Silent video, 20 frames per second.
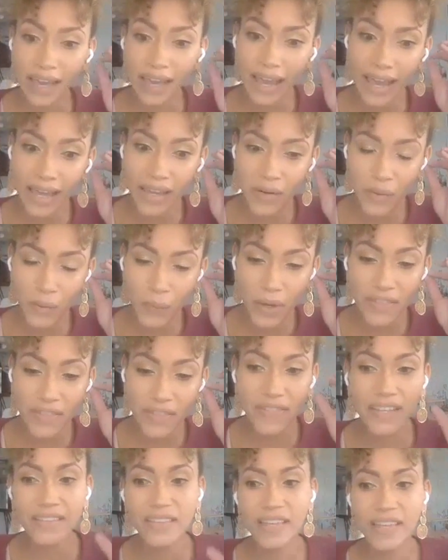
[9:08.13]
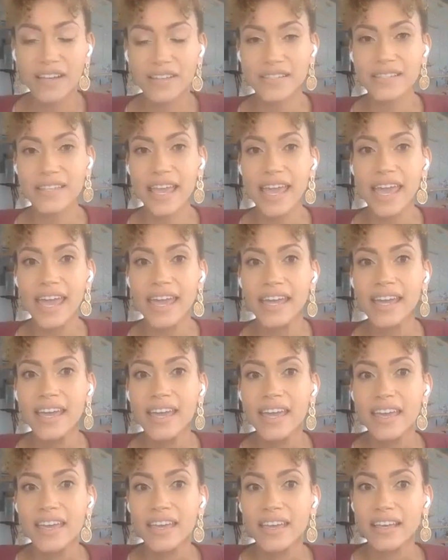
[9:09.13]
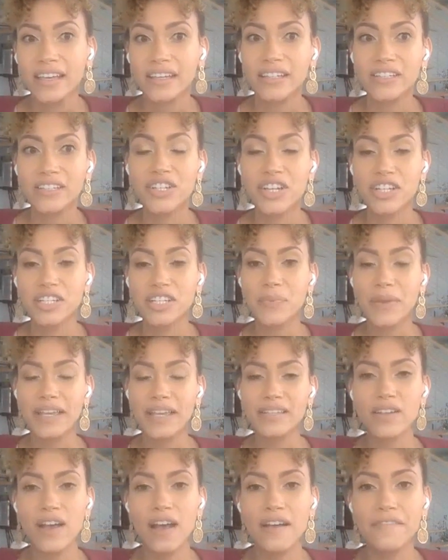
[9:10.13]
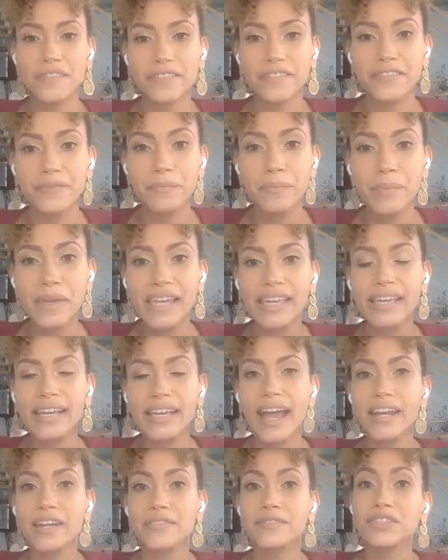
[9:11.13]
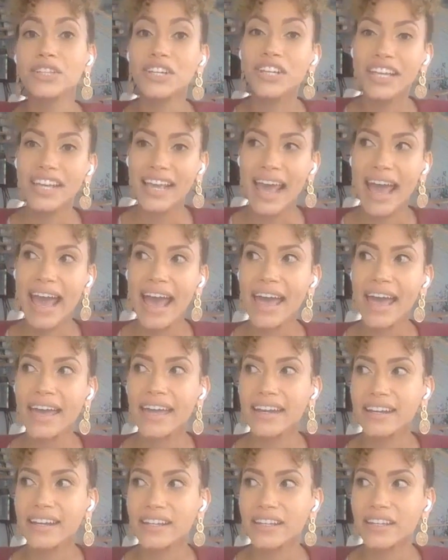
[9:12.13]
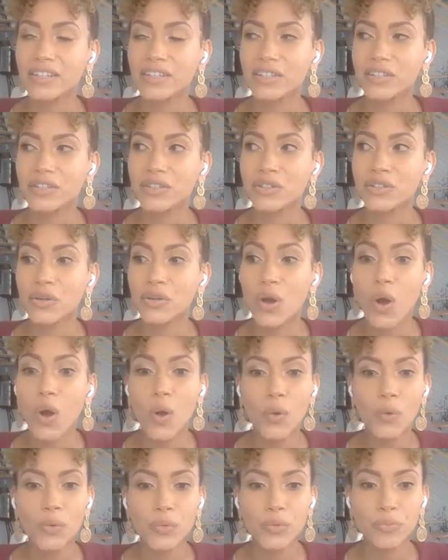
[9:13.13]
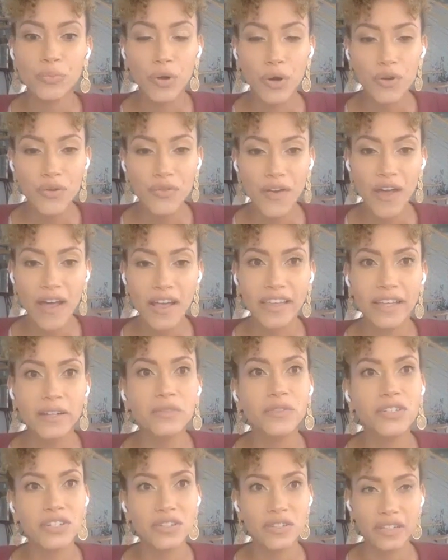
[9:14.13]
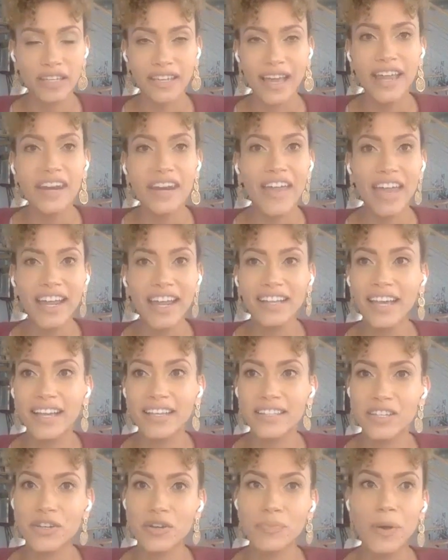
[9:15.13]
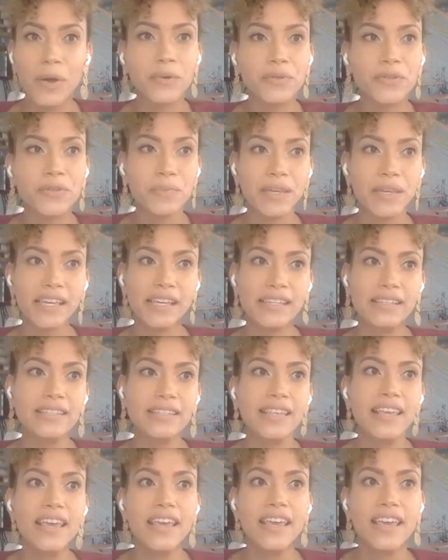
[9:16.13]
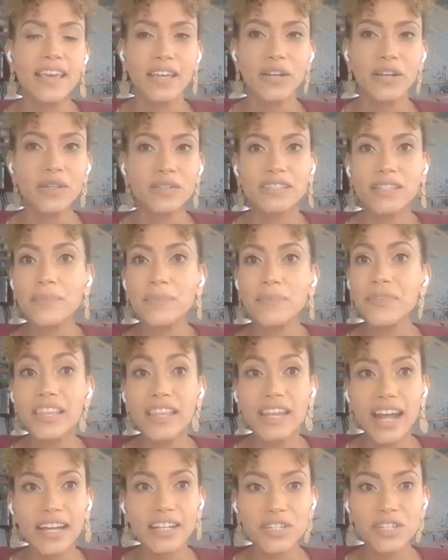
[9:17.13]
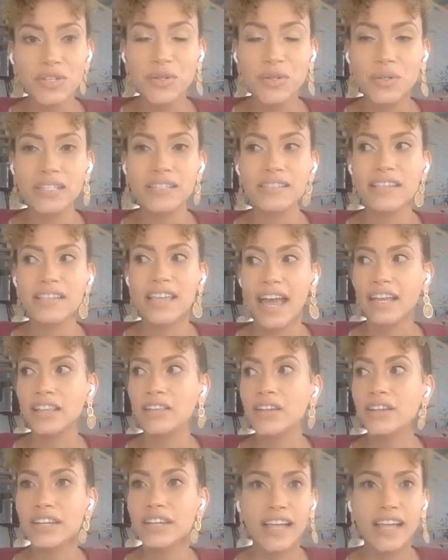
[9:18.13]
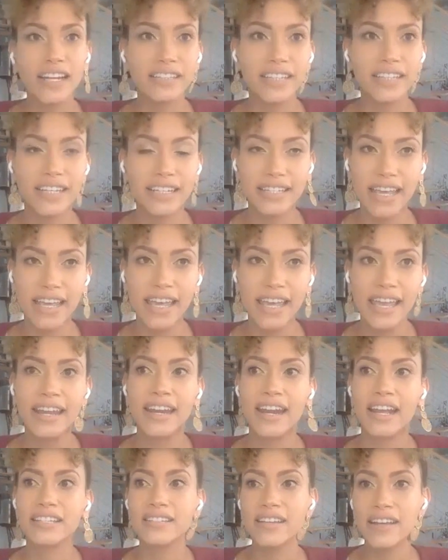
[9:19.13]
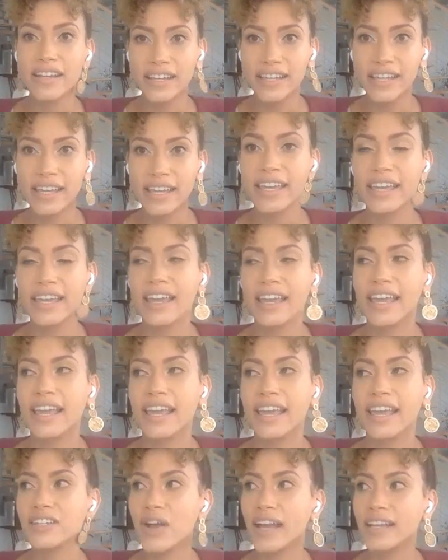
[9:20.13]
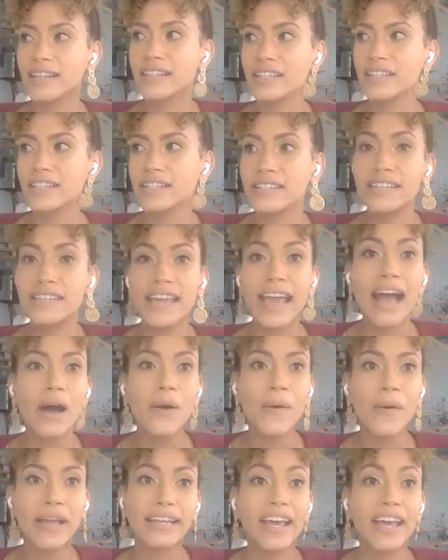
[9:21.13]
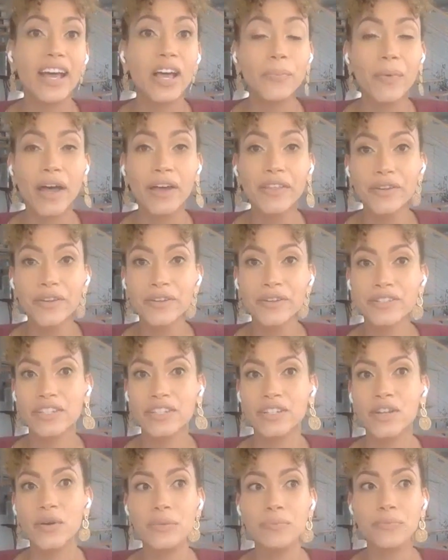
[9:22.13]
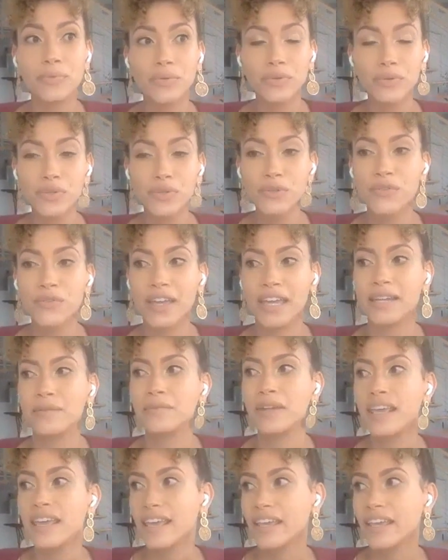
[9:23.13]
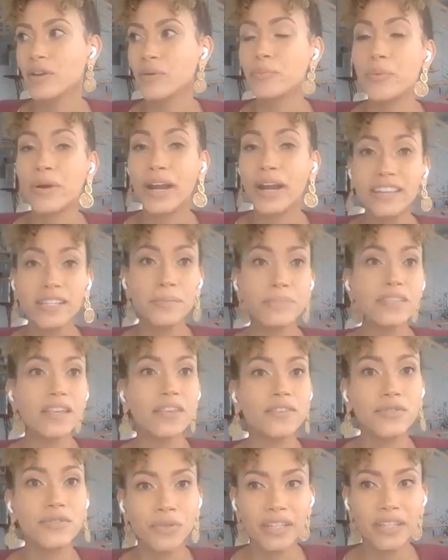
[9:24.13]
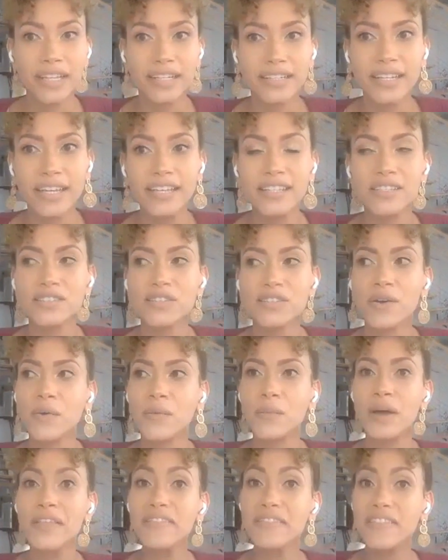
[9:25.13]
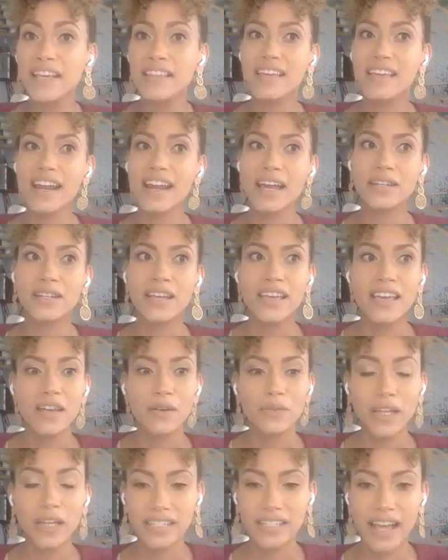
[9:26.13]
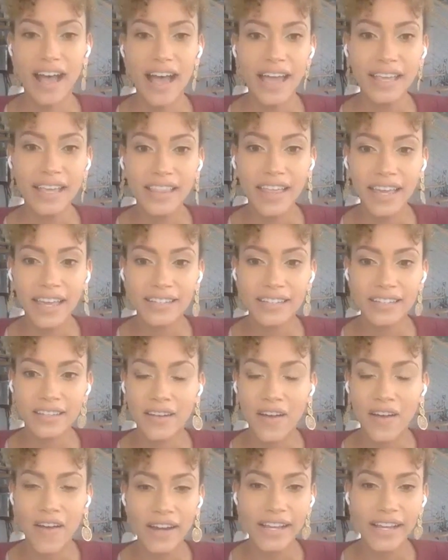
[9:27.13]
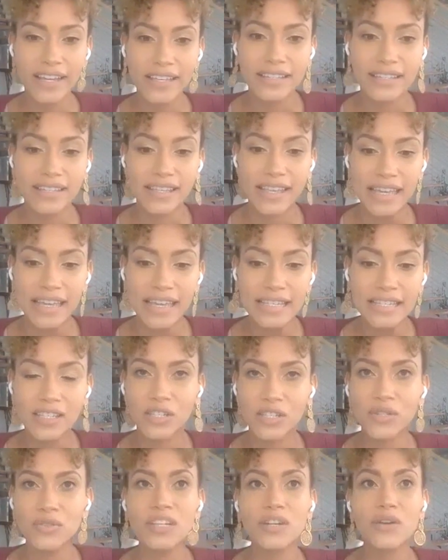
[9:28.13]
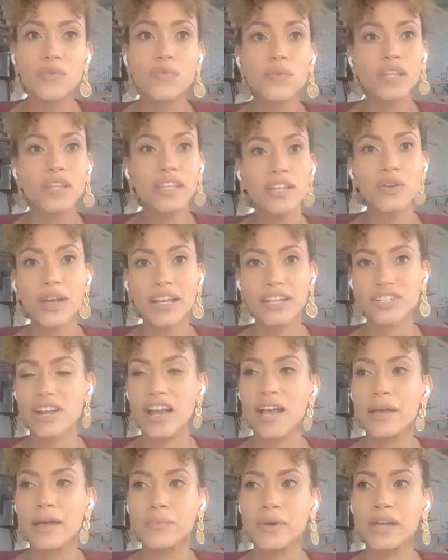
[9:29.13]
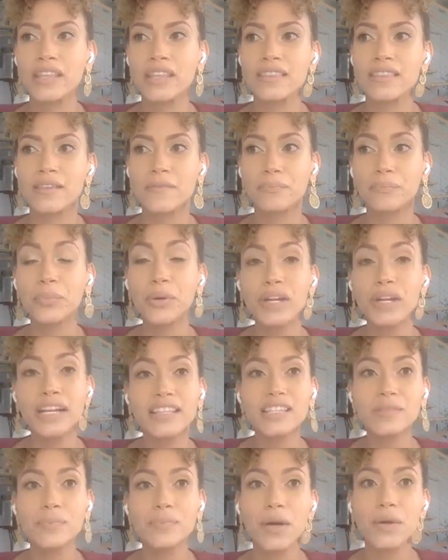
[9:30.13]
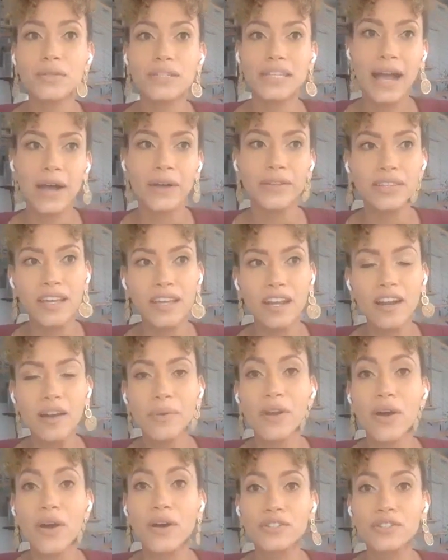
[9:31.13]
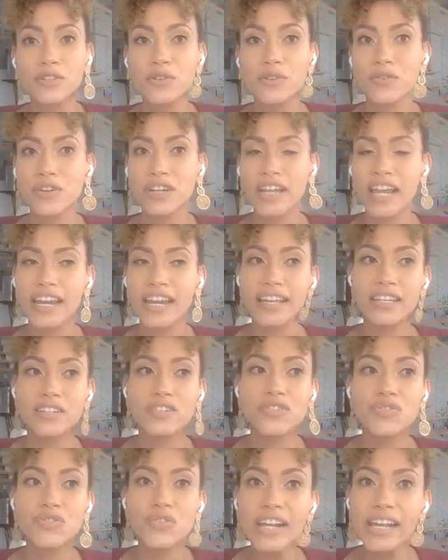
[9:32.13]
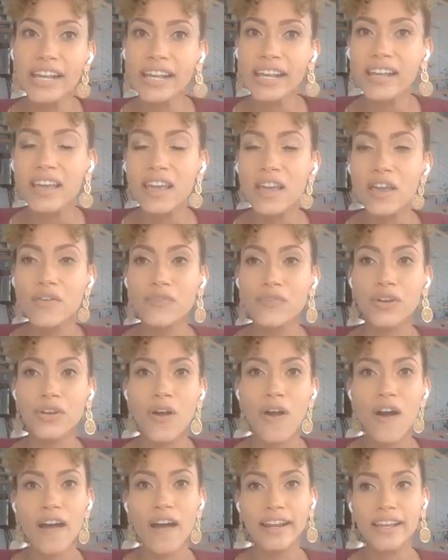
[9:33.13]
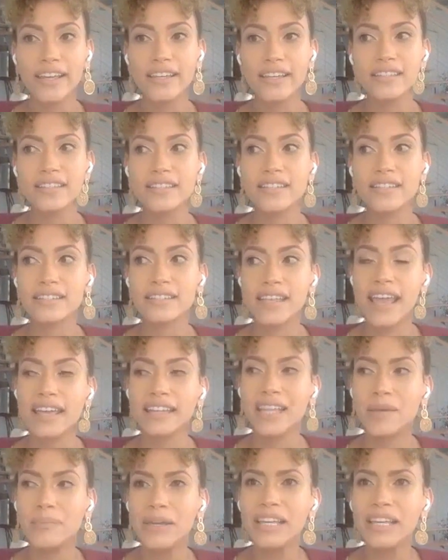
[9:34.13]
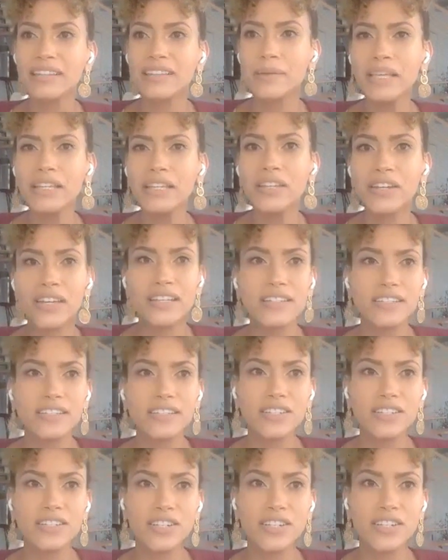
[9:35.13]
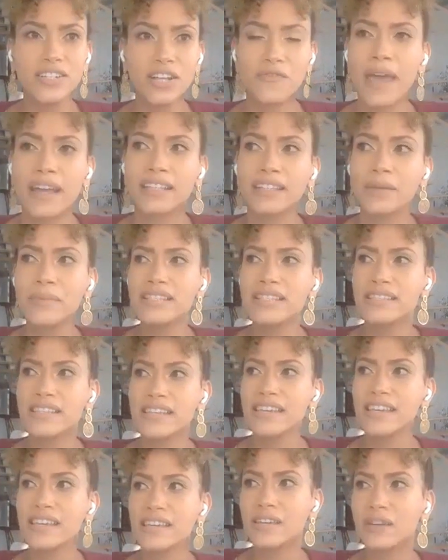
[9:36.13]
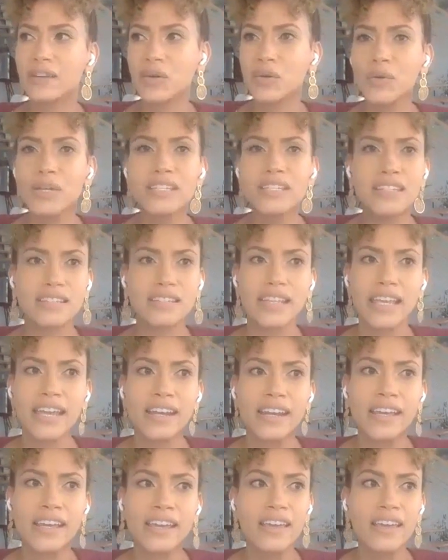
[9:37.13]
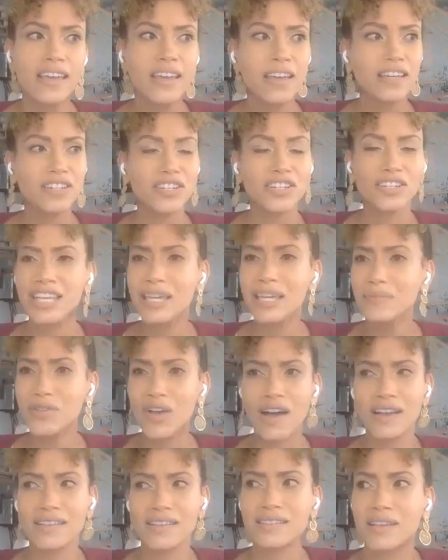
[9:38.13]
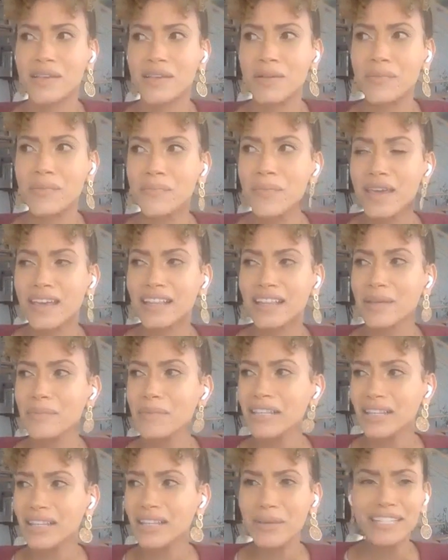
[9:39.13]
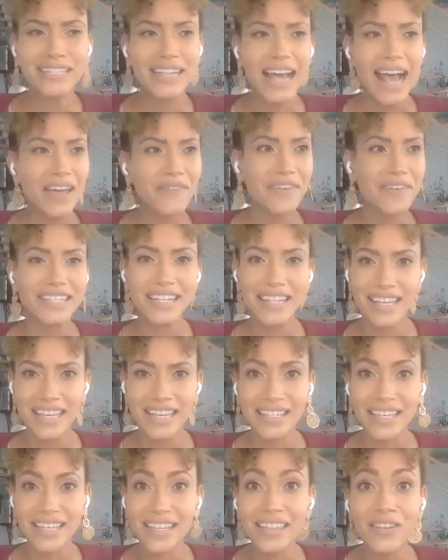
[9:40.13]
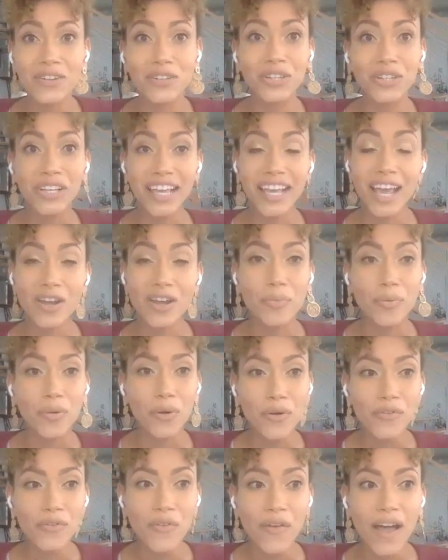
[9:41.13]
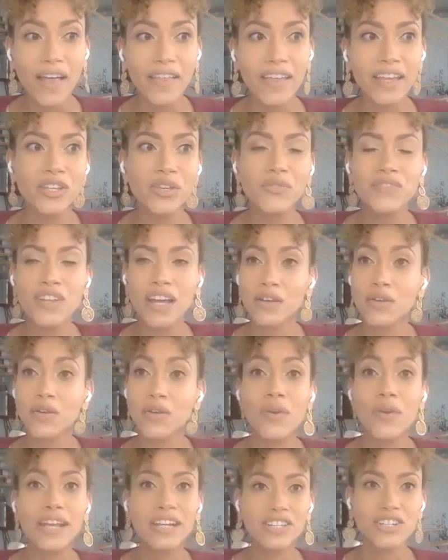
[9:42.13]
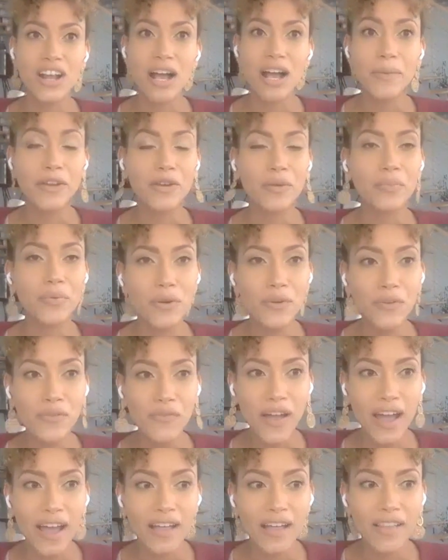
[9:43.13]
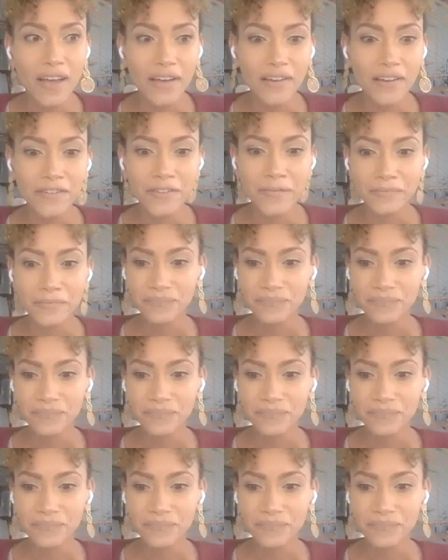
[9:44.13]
And one thing that I'll say, just based off of me kind of looking at your own profile and just kind of analyzing your post, because you know something that i do is i look at a lot of linkedin and i study it and i try to see how i can help others you know improve and you know brand themselves through linkedin so one thing that i'd like to highlight to the audience is you did a really great job with putting this post out there but also creating intrigue for your audience to say let me let me look into jennifer magley let me see who is this lady she seems awesome let me let me dive into this and then they're looking at your profile and you've done a great job on your profile of